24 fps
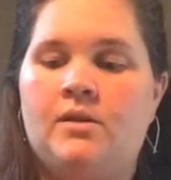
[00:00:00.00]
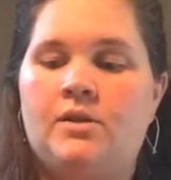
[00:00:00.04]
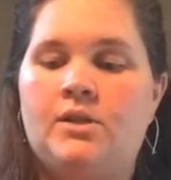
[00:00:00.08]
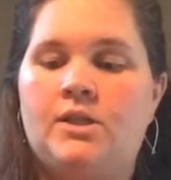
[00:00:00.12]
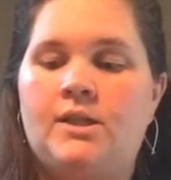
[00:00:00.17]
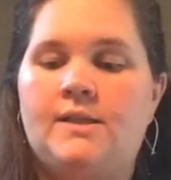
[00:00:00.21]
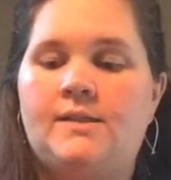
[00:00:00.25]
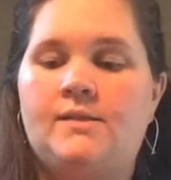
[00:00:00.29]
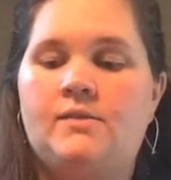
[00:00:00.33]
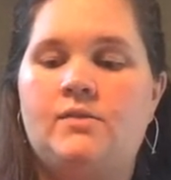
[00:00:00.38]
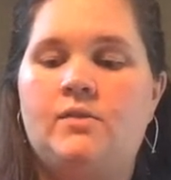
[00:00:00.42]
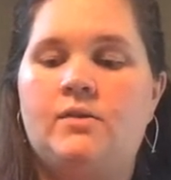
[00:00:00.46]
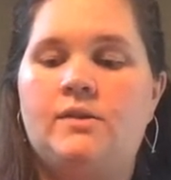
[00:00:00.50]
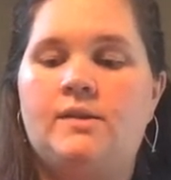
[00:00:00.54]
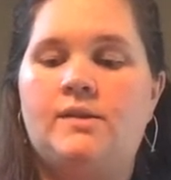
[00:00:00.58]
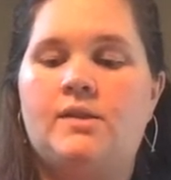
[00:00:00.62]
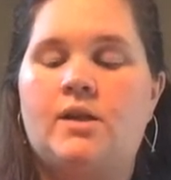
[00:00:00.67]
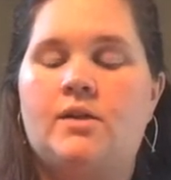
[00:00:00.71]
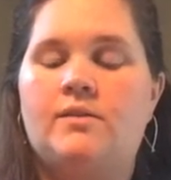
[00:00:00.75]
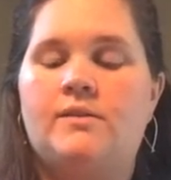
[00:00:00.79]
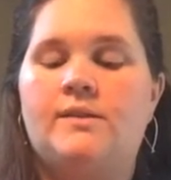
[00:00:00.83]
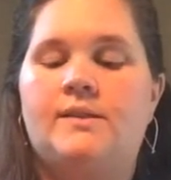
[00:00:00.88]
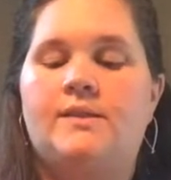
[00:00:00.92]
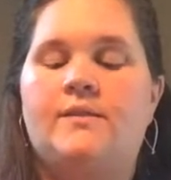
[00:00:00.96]
Just so it
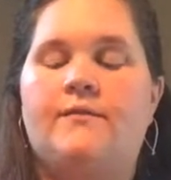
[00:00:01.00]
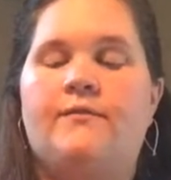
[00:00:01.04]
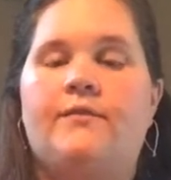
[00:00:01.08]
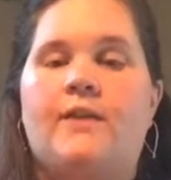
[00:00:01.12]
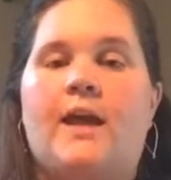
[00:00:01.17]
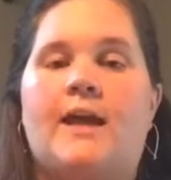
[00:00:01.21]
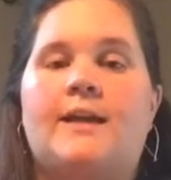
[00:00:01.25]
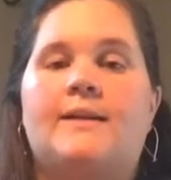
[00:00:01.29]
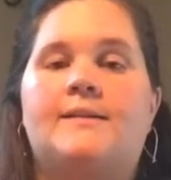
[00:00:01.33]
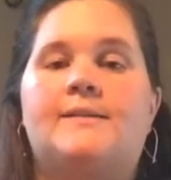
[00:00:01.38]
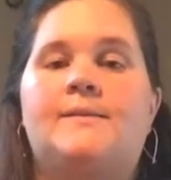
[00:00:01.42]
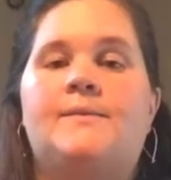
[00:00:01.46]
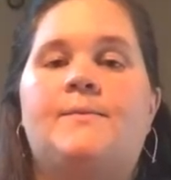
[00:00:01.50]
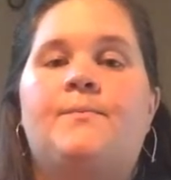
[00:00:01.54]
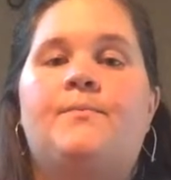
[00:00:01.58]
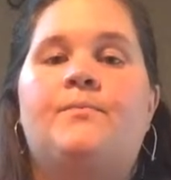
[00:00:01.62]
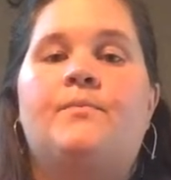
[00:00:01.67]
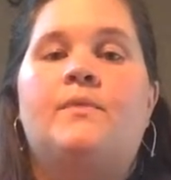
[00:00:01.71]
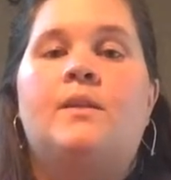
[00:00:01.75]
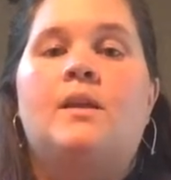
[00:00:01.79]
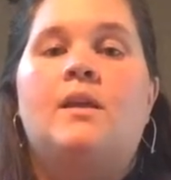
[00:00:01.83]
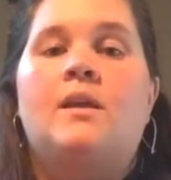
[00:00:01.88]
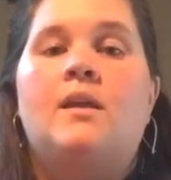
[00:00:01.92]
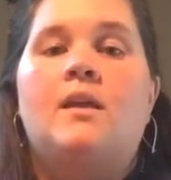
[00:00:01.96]
starts to flex.
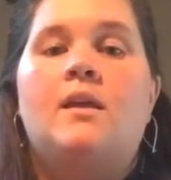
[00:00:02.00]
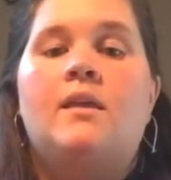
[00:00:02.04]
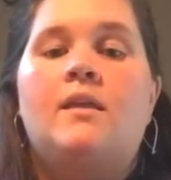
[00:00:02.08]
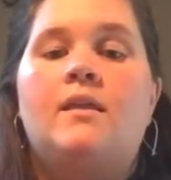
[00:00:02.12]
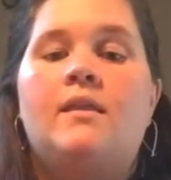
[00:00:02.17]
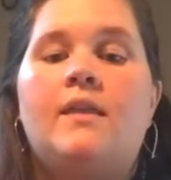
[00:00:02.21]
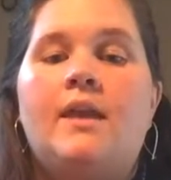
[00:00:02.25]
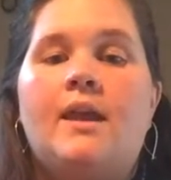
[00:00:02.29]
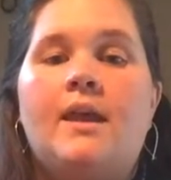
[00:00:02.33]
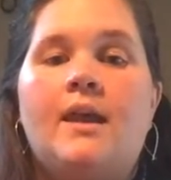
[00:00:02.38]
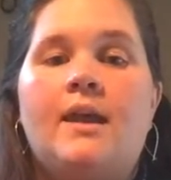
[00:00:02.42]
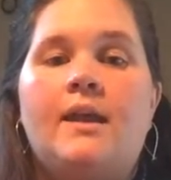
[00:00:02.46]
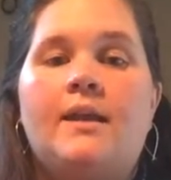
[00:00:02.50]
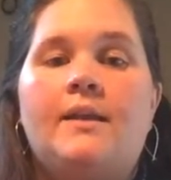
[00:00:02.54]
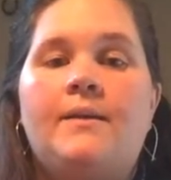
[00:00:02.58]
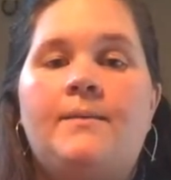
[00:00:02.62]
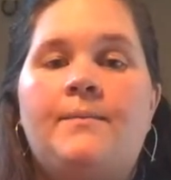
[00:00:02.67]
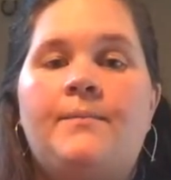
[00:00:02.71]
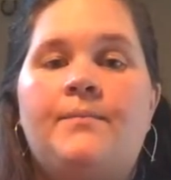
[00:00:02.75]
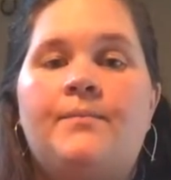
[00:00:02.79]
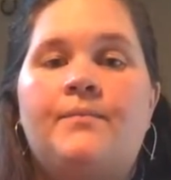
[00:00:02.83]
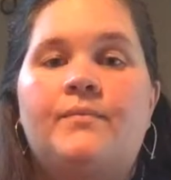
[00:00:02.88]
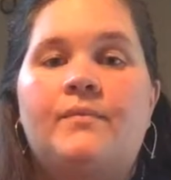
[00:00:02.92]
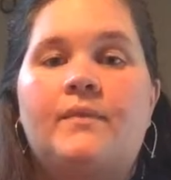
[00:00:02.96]
Then
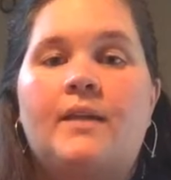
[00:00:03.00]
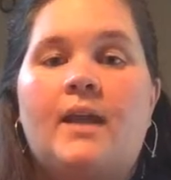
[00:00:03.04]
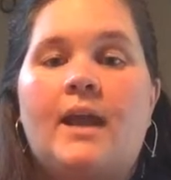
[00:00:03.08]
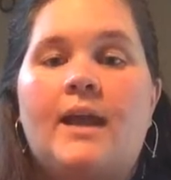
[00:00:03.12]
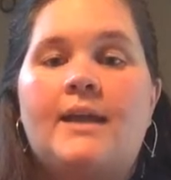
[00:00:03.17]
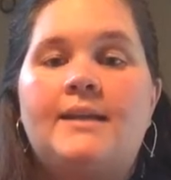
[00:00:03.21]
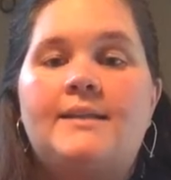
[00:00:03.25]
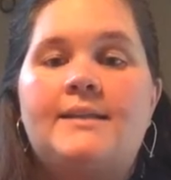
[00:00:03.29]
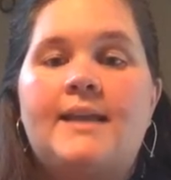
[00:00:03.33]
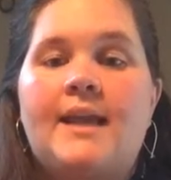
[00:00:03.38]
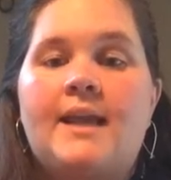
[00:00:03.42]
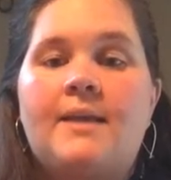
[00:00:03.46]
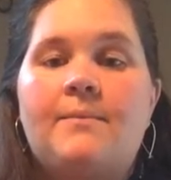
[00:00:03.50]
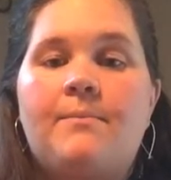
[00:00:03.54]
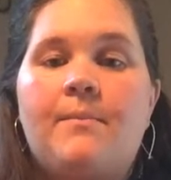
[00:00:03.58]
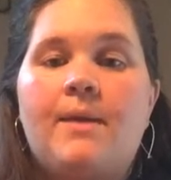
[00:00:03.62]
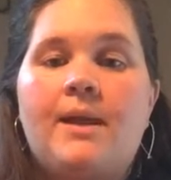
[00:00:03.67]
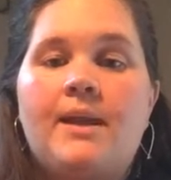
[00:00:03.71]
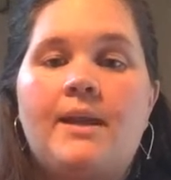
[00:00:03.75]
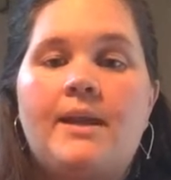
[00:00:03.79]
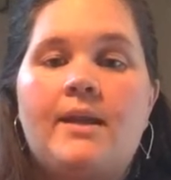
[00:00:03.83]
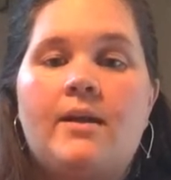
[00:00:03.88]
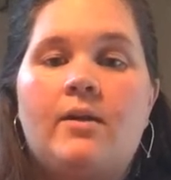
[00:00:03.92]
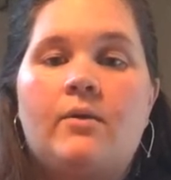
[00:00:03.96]
I take
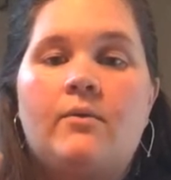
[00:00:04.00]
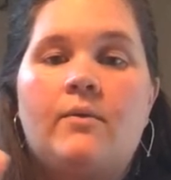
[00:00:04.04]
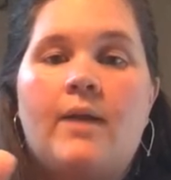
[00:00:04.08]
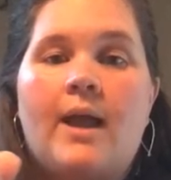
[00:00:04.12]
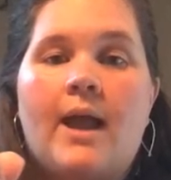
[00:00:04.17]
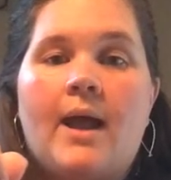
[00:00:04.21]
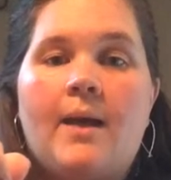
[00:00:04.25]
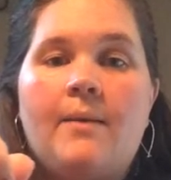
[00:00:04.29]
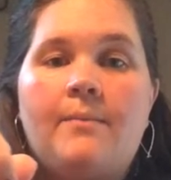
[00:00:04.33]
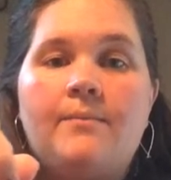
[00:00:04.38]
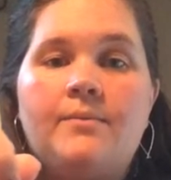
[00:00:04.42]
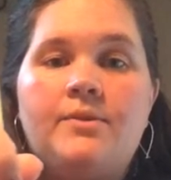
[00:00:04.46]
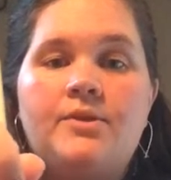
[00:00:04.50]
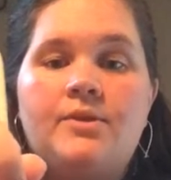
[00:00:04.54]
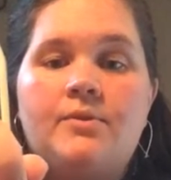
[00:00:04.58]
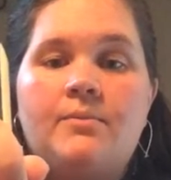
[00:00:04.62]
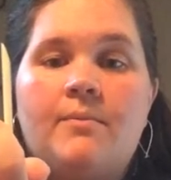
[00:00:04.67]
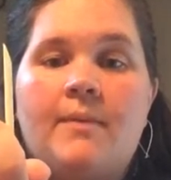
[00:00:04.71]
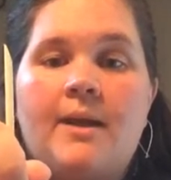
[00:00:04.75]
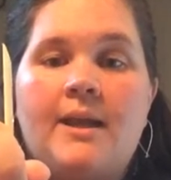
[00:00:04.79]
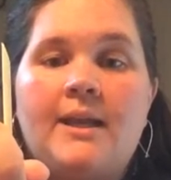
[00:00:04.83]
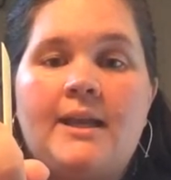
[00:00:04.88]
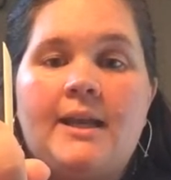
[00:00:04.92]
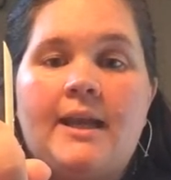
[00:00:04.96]
my nail wrap to
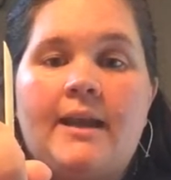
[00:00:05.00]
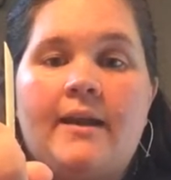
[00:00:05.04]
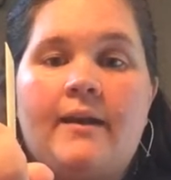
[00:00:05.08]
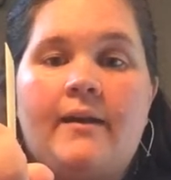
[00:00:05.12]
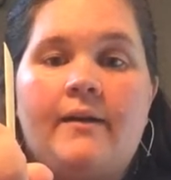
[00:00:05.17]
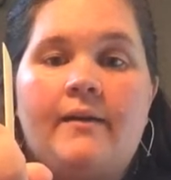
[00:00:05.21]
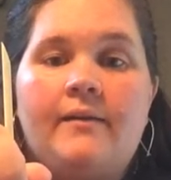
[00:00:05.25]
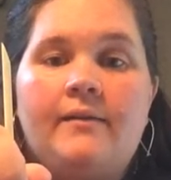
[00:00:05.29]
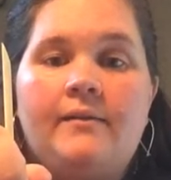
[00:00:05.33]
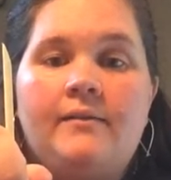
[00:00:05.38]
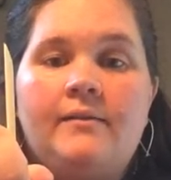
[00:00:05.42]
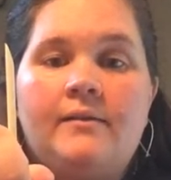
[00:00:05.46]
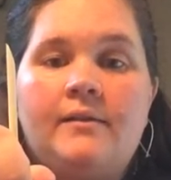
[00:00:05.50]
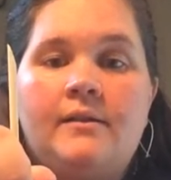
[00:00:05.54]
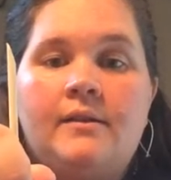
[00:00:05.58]
my nail